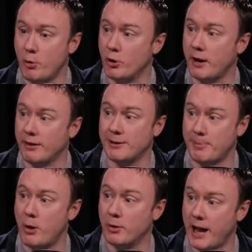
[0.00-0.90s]
book there is
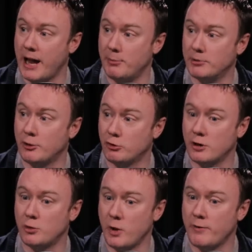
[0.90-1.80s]
about games and
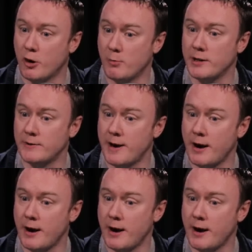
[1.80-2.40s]
try to weave a comprehensive